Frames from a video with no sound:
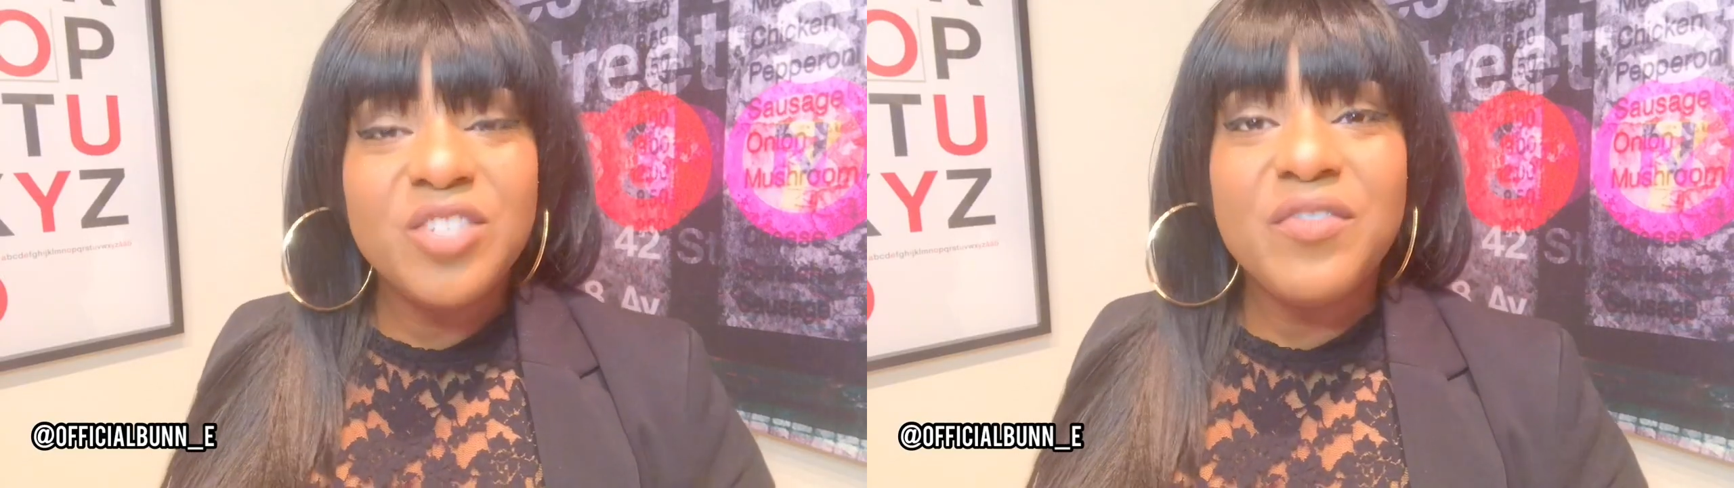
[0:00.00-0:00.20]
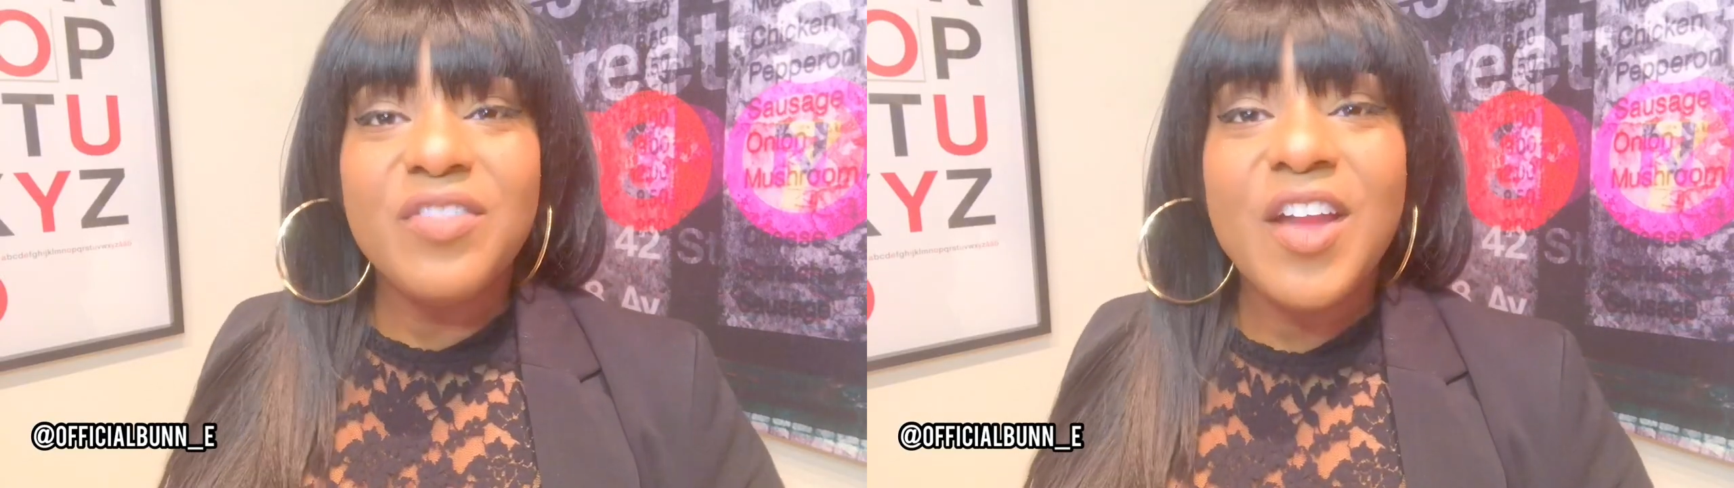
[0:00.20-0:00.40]

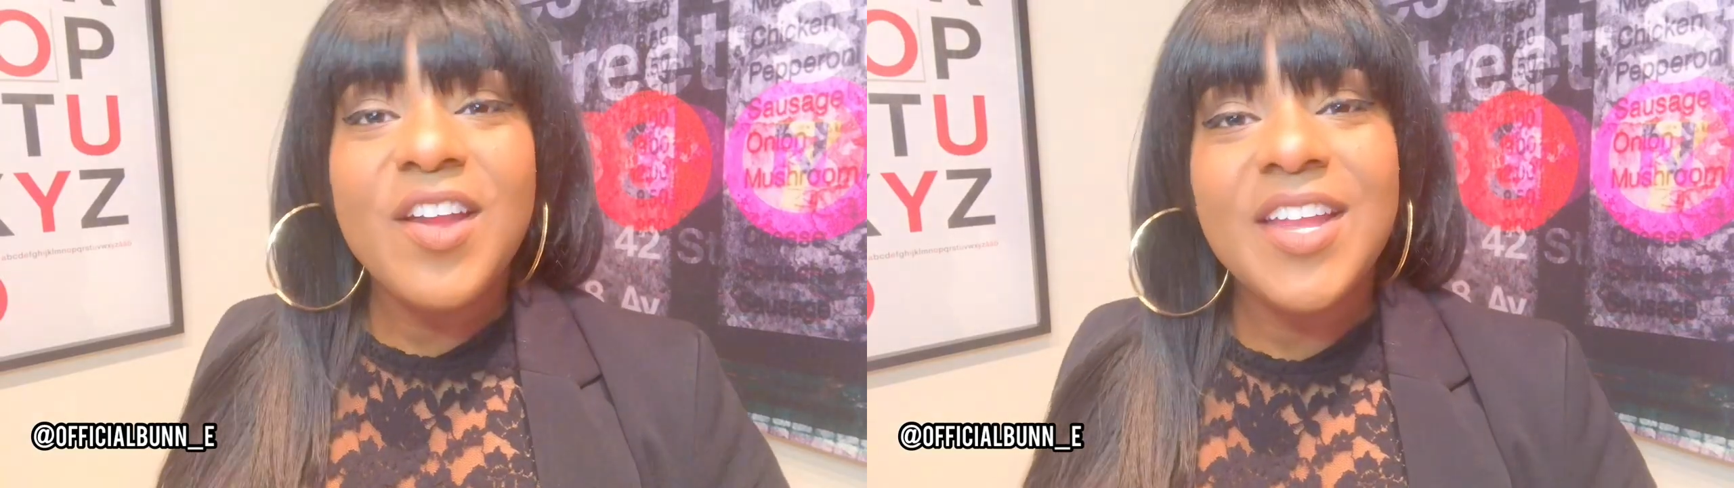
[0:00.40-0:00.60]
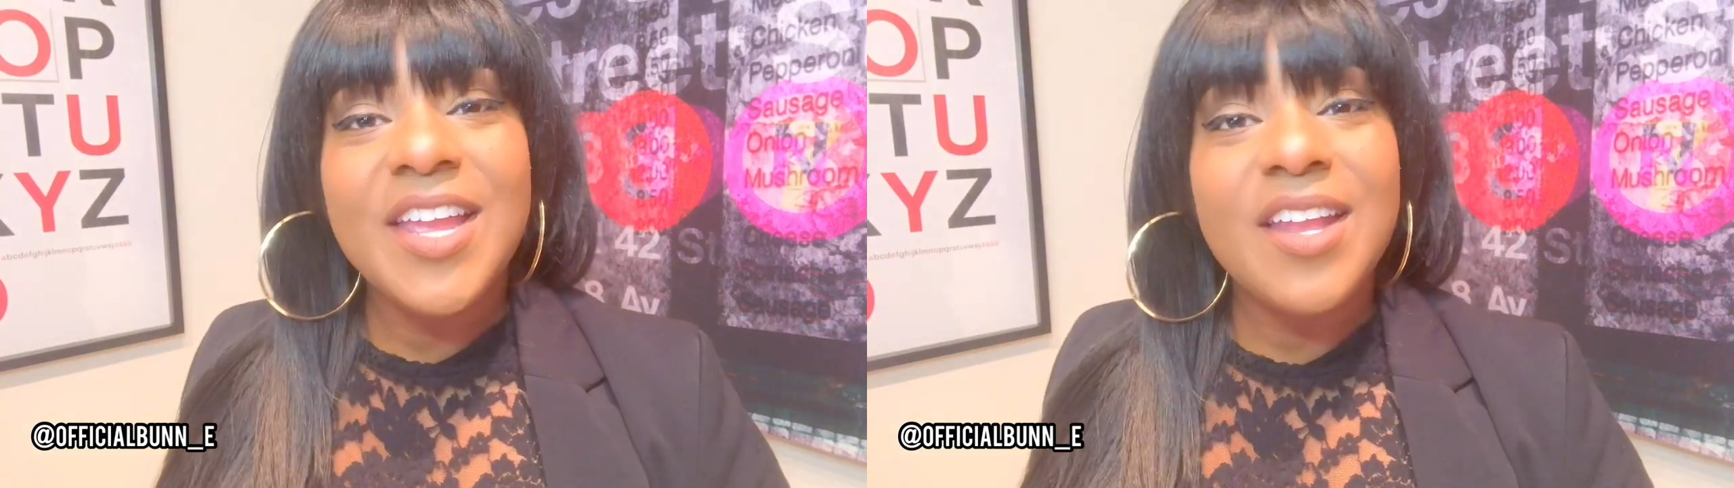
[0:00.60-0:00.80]
of
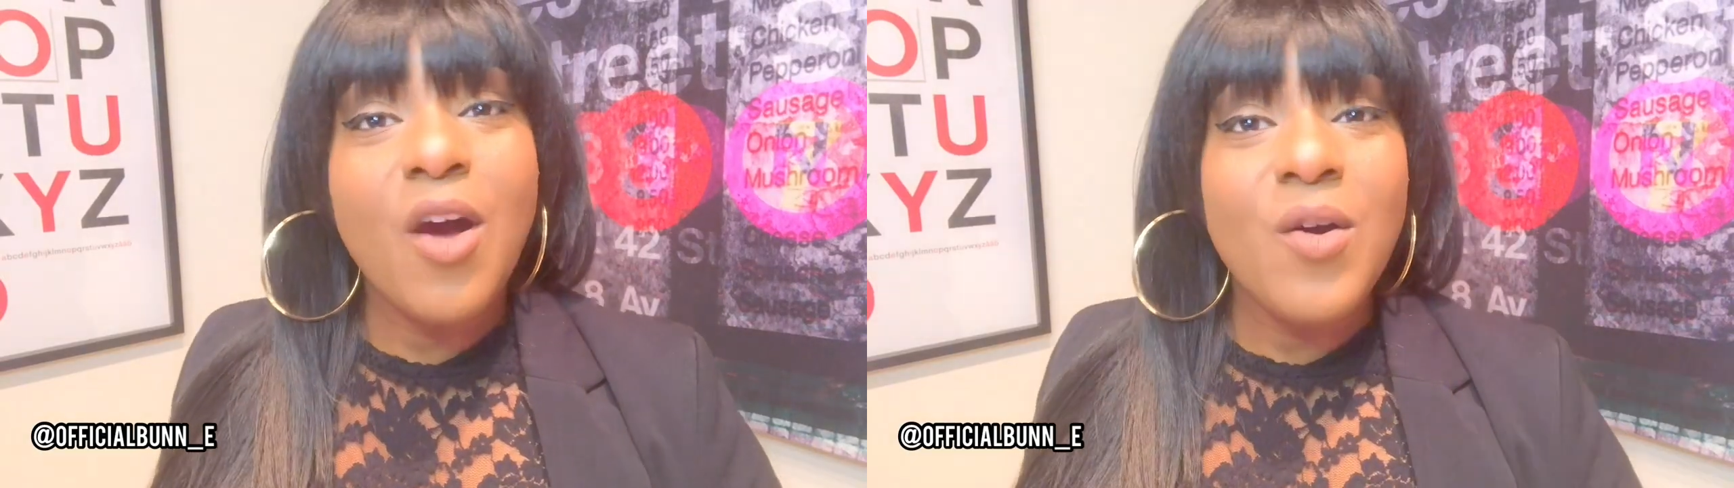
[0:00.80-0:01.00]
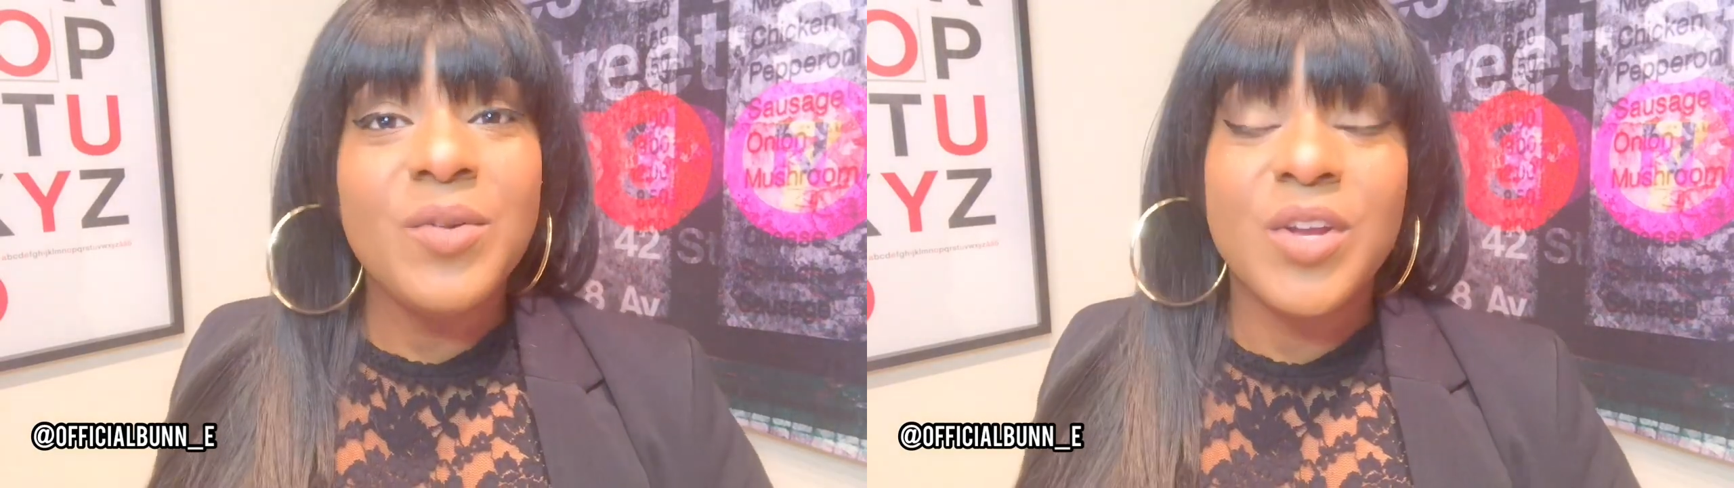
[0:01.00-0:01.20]
30 and
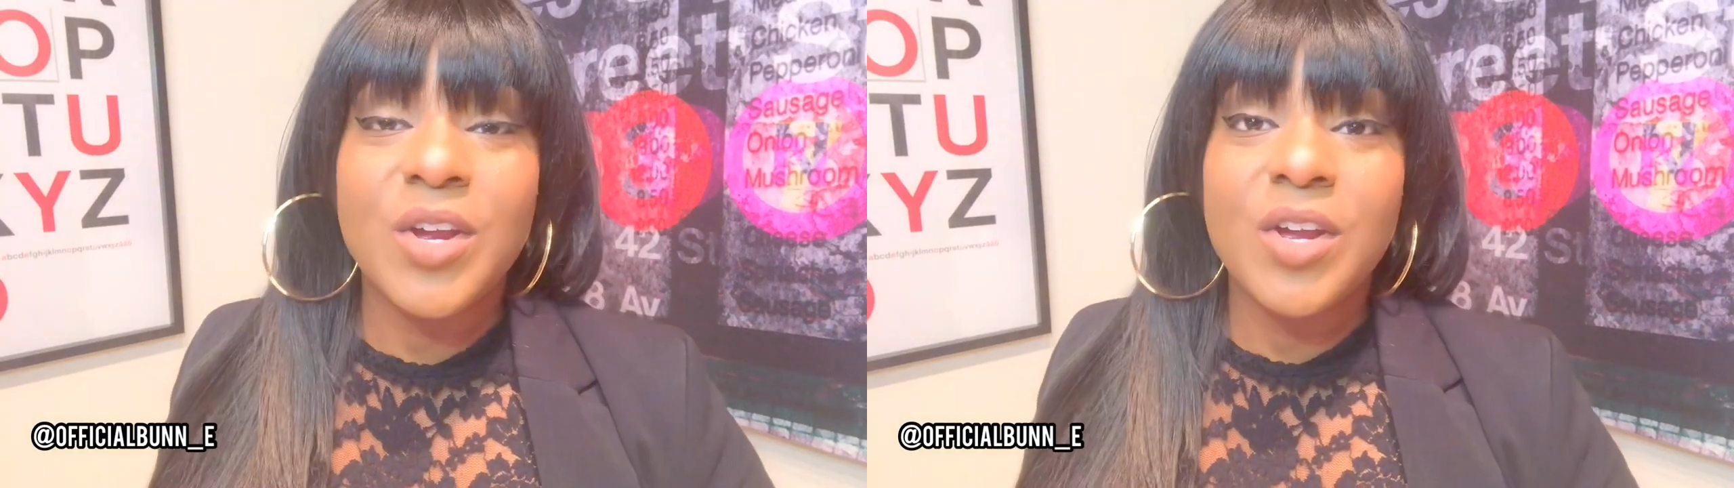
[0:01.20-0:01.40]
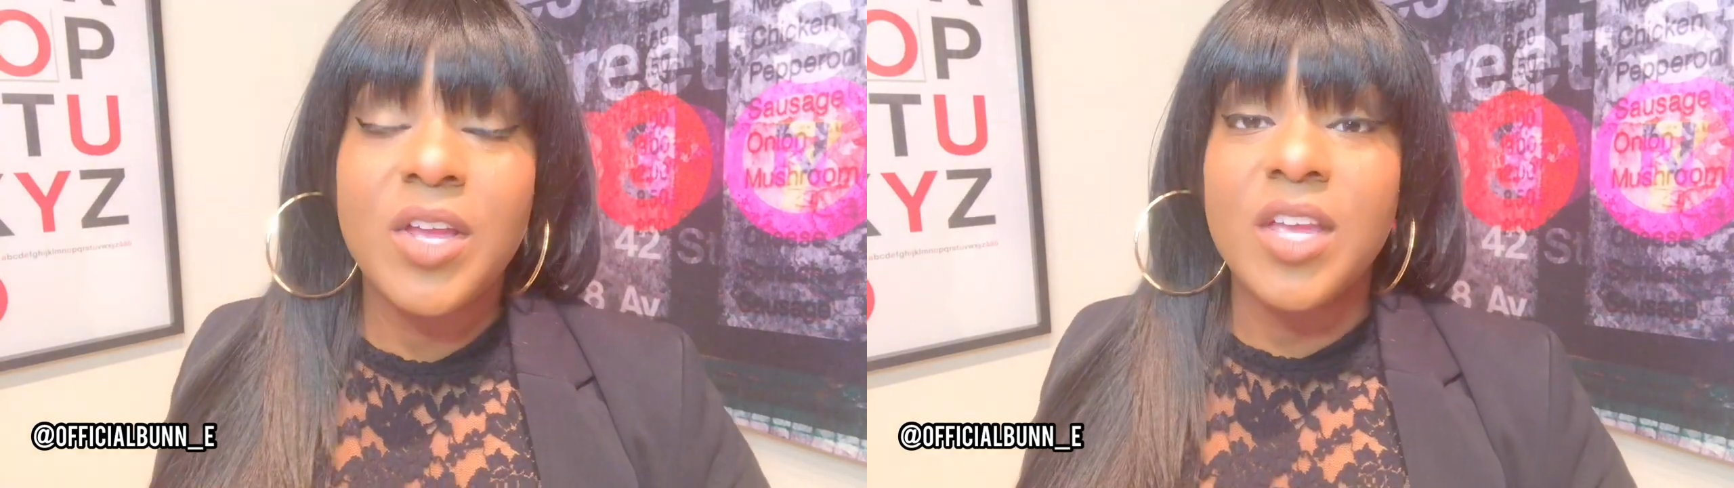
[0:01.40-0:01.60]
older,